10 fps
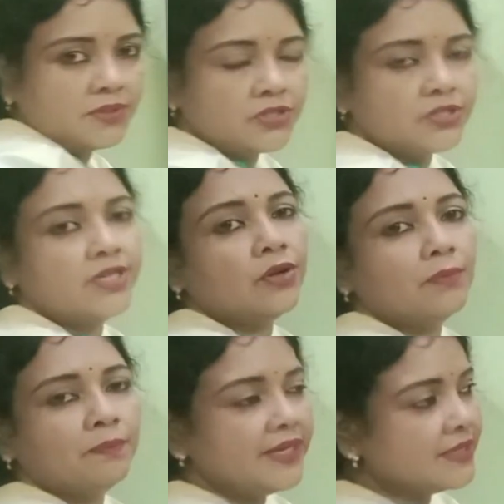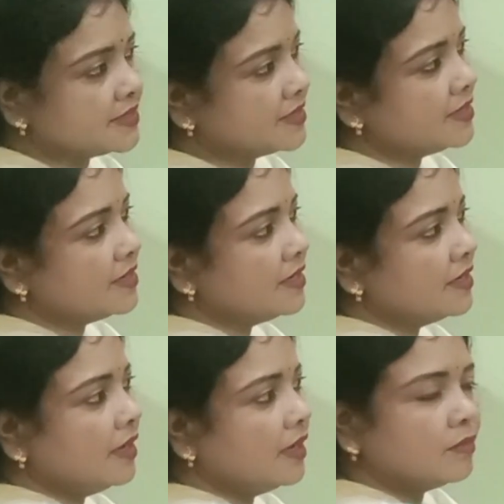This is a complex
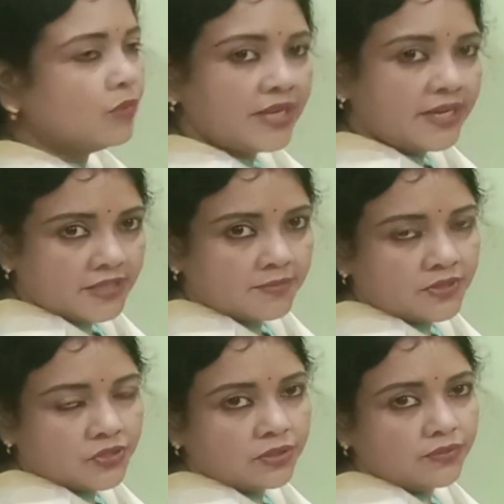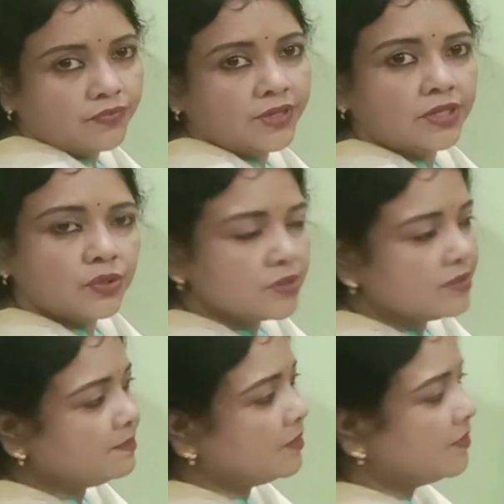Boolean expression. We need to
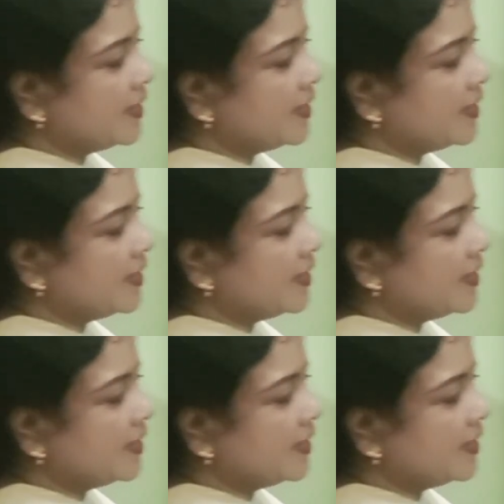simplify